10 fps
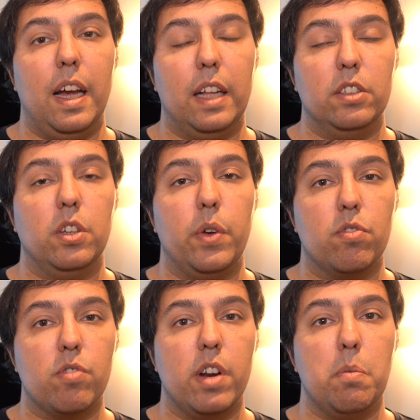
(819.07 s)
And so
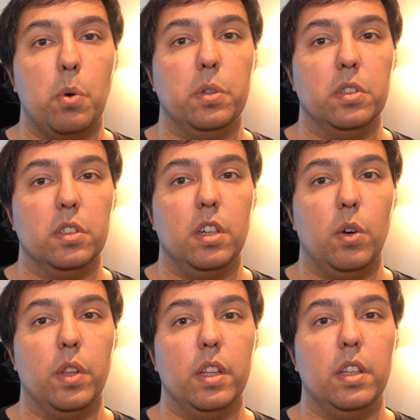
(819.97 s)
it's really important to
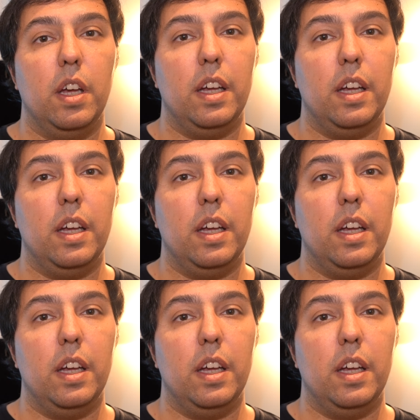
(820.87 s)
know that